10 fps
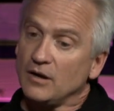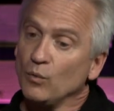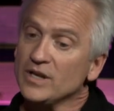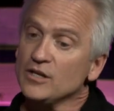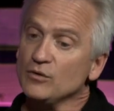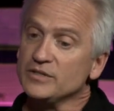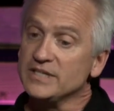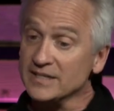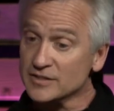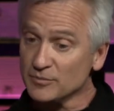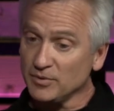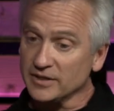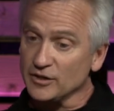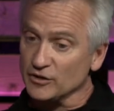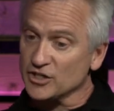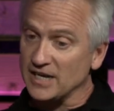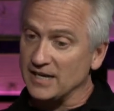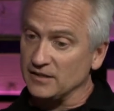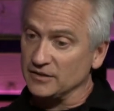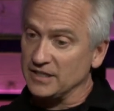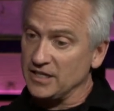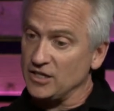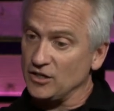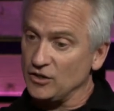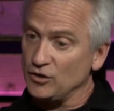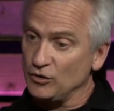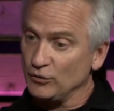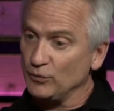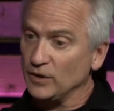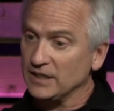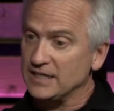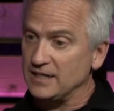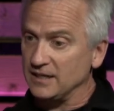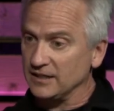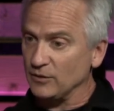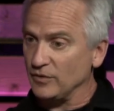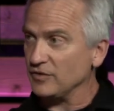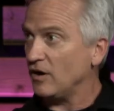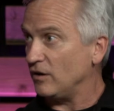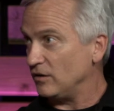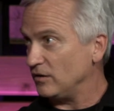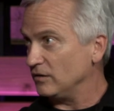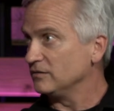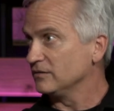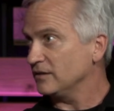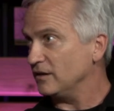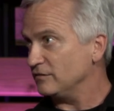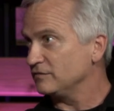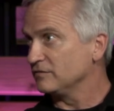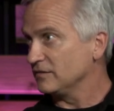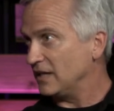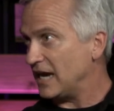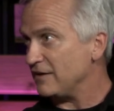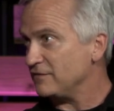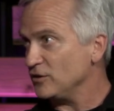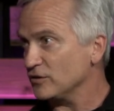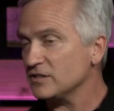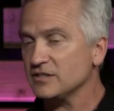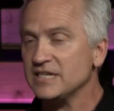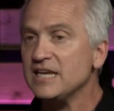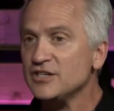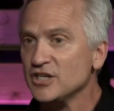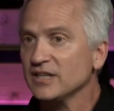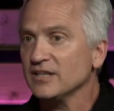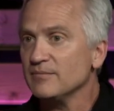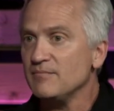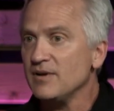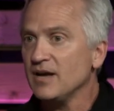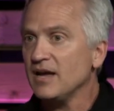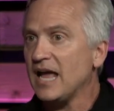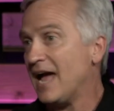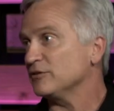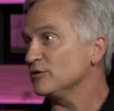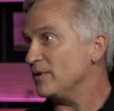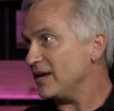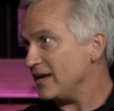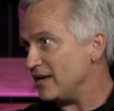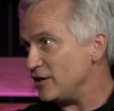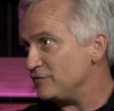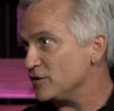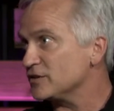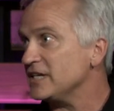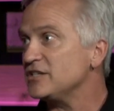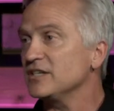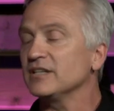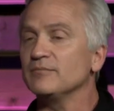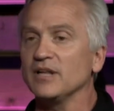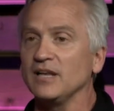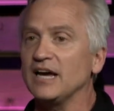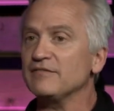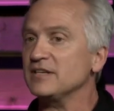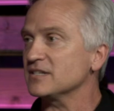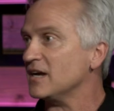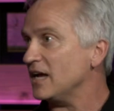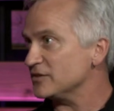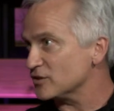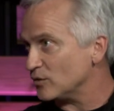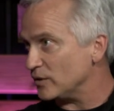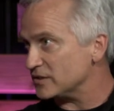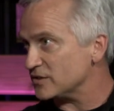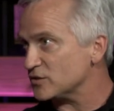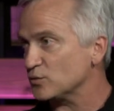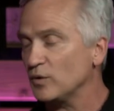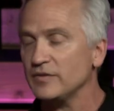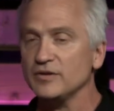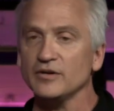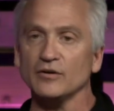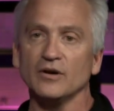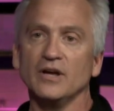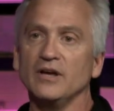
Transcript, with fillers: When you discipline your child, you're really dealing with all of life. You're mm. teaching them how to behave. You're teaching them that life has consequences, whether you're